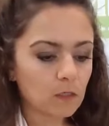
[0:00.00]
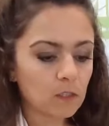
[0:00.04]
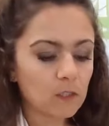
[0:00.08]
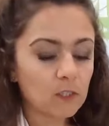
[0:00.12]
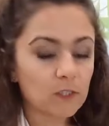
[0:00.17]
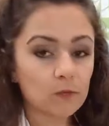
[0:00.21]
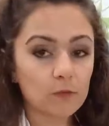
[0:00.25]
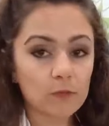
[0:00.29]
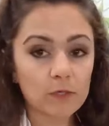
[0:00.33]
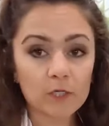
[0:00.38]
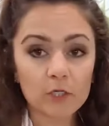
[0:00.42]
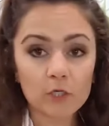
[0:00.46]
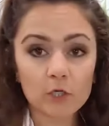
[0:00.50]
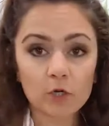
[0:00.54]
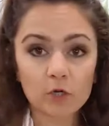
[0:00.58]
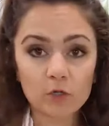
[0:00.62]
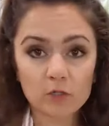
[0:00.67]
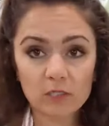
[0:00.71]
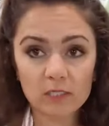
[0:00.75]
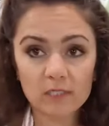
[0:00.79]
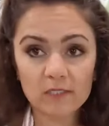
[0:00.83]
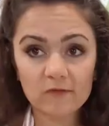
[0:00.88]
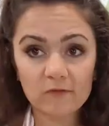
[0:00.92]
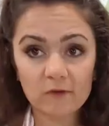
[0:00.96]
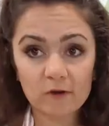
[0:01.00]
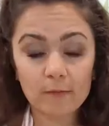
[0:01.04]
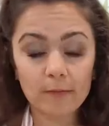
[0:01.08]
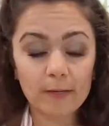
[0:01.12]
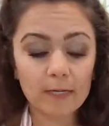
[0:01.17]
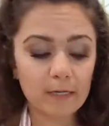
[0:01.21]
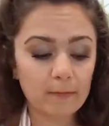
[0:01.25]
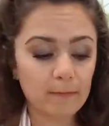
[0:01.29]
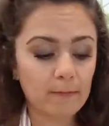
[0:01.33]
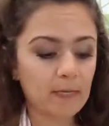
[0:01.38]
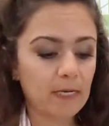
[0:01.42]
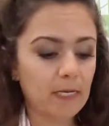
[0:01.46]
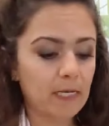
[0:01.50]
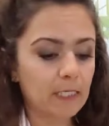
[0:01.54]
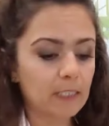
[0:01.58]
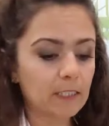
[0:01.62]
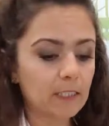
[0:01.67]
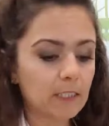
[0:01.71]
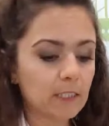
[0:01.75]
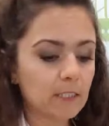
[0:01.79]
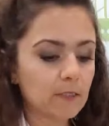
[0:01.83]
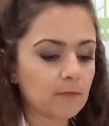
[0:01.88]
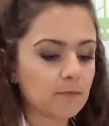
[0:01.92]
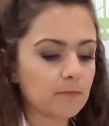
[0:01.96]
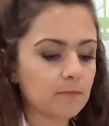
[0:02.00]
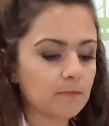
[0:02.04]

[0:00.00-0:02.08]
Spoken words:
So we're going to cook this for about a minute.